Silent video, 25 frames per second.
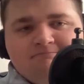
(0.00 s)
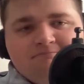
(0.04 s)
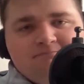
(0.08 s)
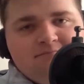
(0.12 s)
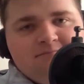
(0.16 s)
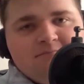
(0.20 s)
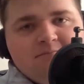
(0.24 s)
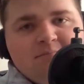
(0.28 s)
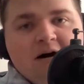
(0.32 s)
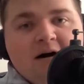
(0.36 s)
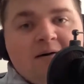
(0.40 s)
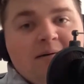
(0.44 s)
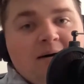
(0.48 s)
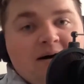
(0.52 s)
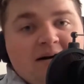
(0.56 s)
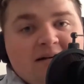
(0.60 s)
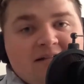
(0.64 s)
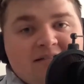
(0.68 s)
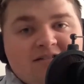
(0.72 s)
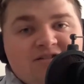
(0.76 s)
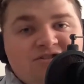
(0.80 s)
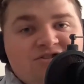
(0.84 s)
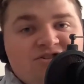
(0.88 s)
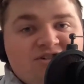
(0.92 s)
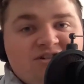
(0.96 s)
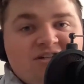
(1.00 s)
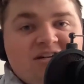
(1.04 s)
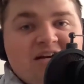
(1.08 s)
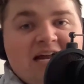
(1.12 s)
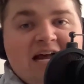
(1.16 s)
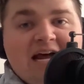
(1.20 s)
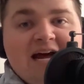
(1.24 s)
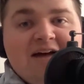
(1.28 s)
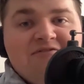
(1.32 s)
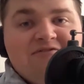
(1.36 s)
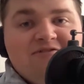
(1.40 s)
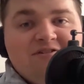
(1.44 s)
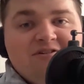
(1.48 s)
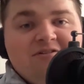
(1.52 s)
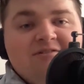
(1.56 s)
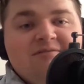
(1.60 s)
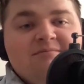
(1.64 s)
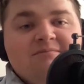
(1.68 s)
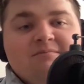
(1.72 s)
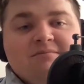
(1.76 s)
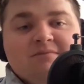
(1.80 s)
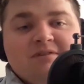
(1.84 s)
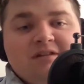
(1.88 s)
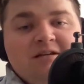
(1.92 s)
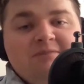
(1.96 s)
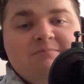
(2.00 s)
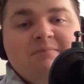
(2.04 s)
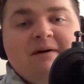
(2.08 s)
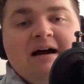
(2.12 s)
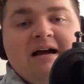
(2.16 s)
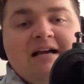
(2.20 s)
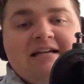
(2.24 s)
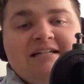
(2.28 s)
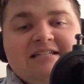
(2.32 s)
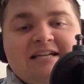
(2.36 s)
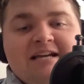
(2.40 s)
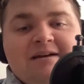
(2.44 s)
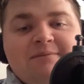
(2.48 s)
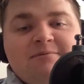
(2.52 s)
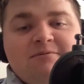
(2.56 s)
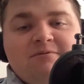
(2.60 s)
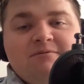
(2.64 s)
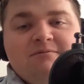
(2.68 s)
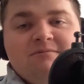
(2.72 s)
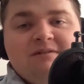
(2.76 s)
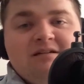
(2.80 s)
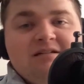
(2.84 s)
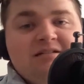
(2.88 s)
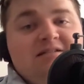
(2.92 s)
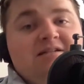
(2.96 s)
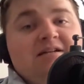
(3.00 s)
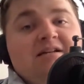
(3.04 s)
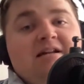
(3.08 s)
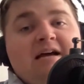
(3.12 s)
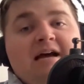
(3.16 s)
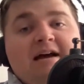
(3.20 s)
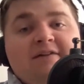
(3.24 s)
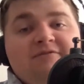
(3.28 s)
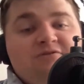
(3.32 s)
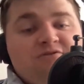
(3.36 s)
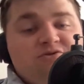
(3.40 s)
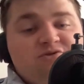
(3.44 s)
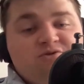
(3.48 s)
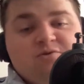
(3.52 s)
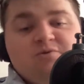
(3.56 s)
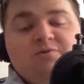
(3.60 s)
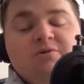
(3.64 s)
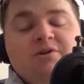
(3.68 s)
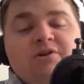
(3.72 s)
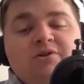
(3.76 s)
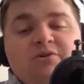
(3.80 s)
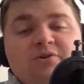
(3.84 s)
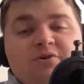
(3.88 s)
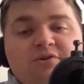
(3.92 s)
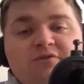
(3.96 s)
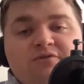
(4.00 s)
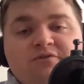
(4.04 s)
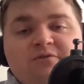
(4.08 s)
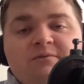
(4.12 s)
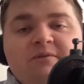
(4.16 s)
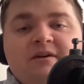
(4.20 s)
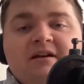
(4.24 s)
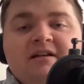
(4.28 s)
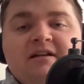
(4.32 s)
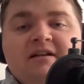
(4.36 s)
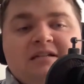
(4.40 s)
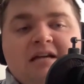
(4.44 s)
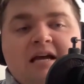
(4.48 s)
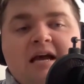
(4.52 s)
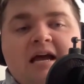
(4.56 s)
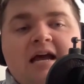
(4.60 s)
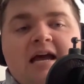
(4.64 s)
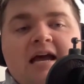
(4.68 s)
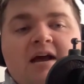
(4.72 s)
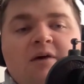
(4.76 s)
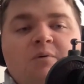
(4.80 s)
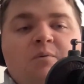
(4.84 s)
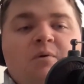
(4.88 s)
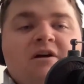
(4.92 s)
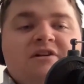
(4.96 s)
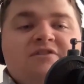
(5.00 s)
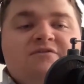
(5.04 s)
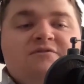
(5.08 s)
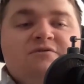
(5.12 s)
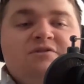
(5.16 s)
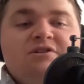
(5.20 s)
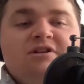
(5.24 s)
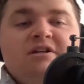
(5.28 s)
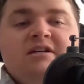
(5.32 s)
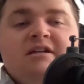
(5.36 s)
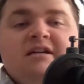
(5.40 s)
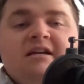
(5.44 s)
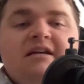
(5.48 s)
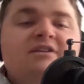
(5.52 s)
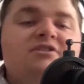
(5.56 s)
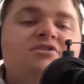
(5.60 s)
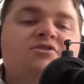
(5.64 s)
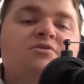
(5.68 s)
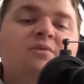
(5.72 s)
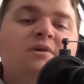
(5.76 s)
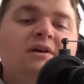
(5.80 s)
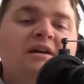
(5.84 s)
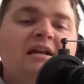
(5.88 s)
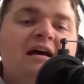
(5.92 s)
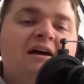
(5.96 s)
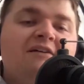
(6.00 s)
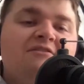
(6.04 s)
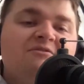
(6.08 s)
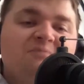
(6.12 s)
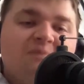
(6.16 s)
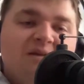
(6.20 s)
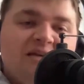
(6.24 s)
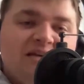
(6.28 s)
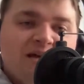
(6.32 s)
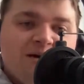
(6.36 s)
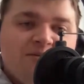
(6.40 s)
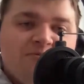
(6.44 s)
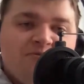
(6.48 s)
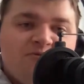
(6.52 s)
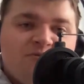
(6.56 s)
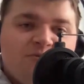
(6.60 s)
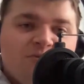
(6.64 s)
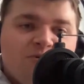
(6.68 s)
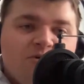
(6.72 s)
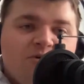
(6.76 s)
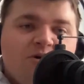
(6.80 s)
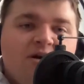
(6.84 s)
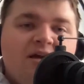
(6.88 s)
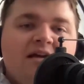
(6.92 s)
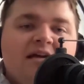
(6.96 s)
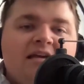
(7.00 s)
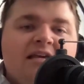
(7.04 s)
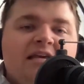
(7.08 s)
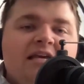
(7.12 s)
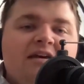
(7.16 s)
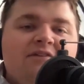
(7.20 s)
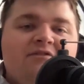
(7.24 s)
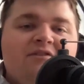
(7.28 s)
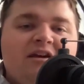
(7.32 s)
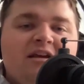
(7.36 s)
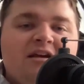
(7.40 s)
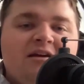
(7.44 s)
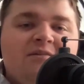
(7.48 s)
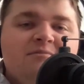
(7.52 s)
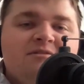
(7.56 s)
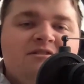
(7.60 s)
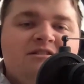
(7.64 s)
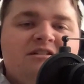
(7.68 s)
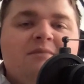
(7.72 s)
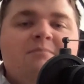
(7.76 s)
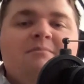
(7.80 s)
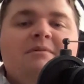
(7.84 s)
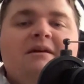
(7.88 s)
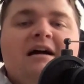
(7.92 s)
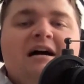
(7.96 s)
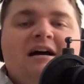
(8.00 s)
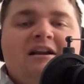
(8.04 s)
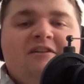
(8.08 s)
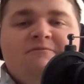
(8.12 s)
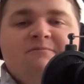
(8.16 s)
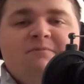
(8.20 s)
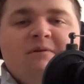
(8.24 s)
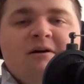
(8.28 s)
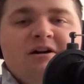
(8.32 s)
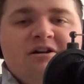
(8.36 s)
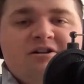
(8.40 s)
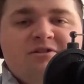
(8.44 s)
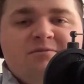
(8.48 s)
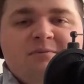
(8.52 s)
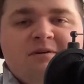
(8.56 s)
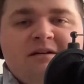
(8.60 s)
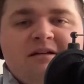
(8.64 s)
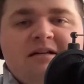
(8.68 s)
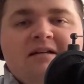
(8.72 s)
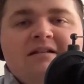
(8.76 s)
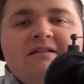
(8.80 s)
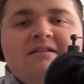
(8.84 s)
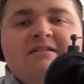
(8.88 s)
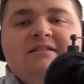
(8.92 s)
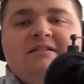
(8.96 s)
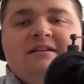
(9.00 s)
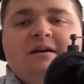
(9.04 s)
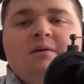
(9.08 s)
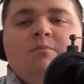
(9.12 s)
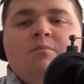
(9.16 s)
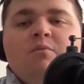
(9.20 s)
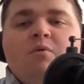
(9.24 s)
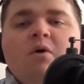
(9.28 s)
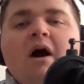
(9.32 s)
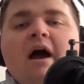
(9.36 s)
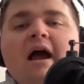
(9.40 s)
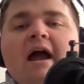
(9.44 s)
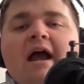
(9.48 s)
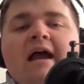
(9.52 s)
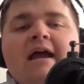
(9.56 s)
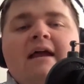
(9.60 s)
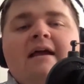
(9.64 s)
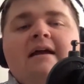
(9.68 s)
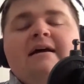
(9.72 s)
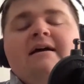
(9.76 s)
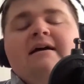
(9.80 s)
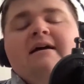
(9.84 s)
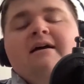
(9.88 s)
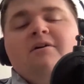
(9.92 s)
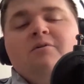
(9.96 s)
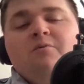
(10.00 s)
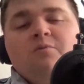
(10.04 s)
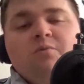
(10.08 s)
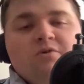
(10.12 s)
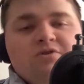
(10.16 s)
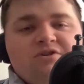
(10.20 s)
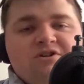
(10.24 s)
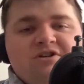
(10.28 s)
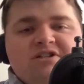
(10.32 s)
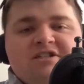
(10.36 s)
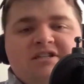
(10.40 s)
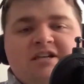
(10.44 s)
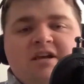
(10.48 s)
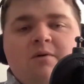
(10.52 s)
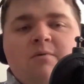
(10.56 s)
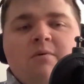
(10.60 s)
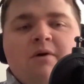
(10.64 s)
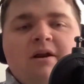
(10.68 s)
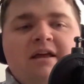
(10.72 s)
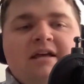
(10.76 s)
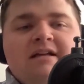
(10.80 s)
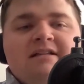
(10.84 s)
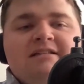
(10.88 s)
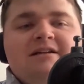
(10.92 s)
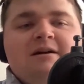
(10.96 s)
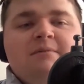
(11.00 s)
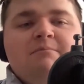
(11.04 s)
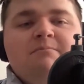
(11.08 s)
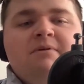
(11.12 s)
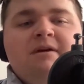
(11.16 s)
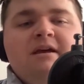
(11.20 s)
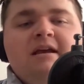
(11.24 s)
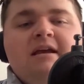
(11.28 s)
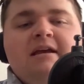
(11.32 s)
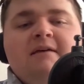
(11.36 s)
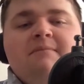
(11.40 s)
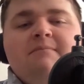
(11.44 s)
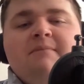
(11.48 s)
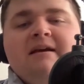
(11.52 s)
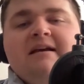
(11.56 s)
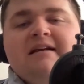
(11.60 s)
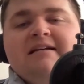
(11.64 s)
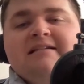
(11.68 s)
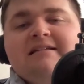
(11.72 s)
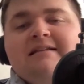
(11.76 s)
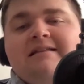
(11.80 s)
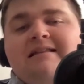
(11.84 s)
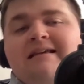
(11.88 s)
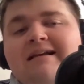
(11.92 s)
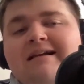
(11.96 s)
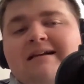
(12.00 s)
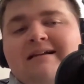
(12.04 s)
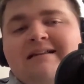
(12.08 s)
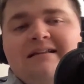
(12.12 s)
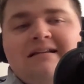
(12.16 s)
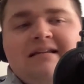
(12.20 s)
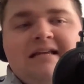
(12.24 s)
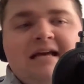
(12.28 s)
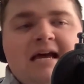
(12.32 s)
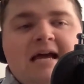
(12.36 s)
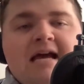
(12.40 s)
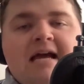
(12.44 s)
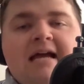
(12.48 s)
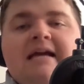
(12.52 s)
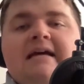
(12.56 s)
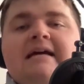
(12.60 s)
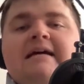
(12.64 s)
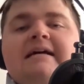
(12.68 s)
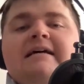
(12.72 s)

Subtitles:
Bob Huggins is just going to have to lead by example. He's going to have to truly learn from this. And West Virginia is going to have to be comfortable giving him some kind of punishment in some way. We'll just see what it ends up being, because at the end of the day,